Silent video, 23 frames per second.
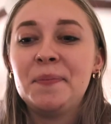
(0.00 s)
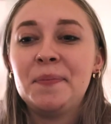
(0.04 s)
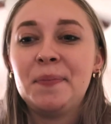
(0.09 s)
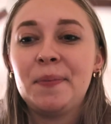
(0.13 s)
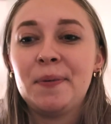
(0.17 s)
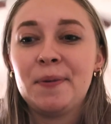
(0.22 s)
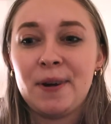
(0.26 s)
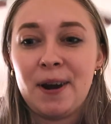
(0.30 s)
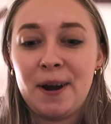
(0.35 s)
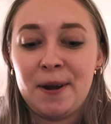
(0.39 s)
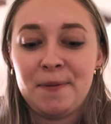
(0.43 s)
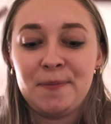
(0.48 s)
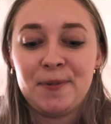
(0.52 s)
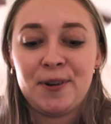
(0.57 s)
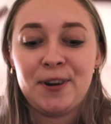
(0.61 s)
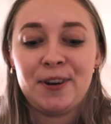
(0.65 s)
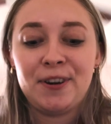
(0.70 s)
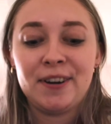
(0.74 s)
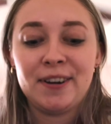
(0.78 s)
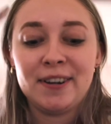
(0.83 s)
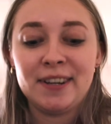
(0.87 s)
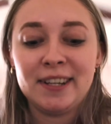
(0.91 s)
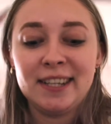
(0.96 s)

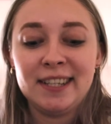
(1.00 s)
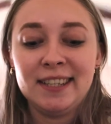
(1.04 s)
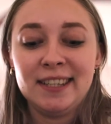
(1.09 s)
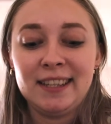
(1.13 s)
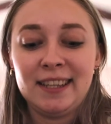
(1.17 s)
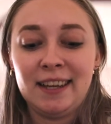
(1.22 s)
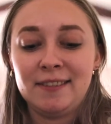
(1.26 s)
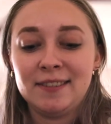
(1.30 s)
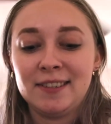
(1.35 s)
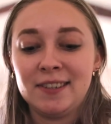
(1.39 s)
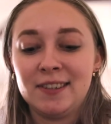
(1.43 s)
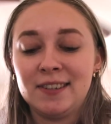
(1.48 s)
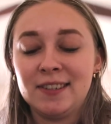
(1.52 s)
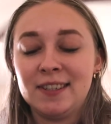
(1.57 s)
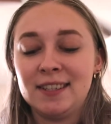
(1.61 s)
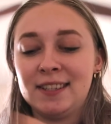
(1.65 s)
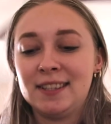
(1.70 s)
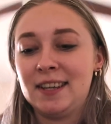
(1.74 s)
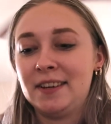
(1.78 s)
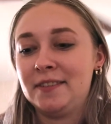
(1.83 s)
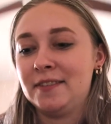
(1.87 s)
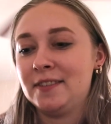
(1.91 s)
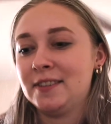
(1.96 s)
Primer. That was hard to
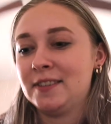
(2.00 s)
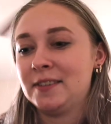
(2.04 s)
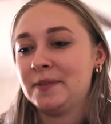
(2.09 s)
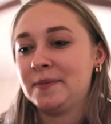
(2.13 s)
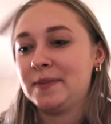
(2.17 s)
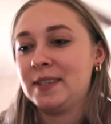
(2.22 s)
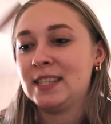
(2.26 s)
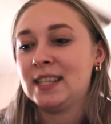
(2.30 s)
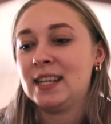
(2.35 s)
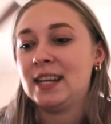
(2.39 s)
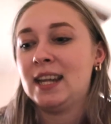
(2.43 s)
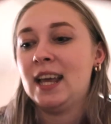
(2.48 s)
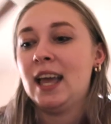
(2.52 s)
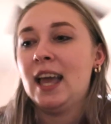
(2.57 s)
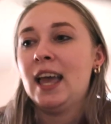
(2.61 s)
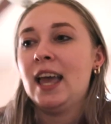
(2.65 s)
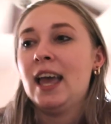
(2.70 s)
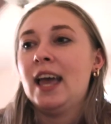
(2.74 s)
say for some reason.